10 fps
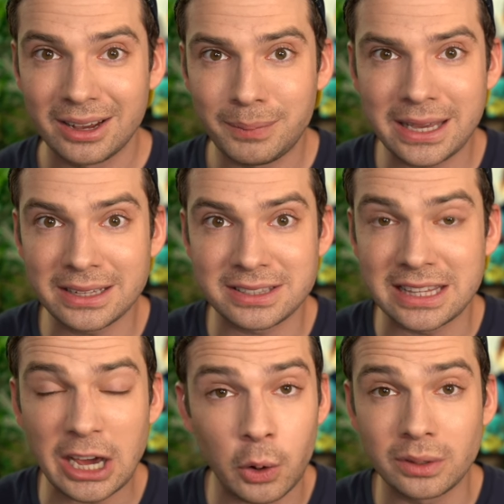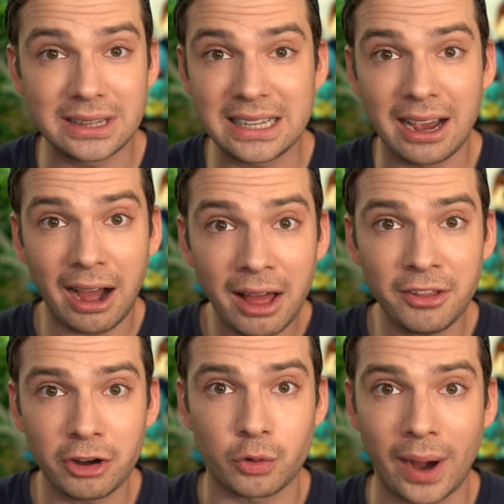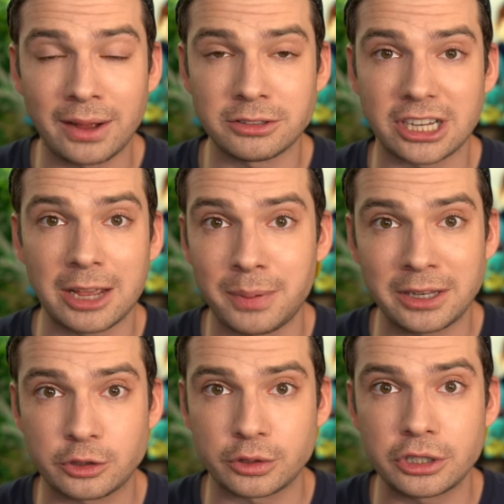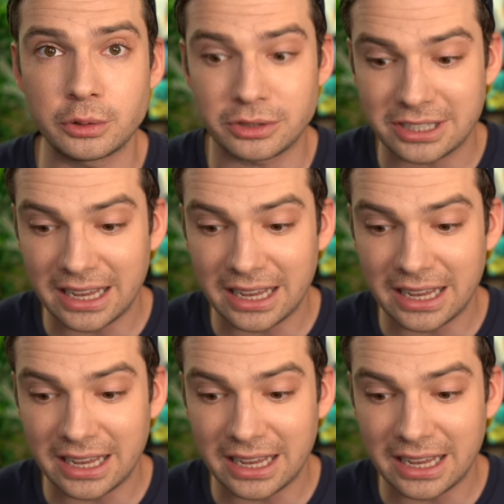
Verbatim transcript: because the only other ground type introduced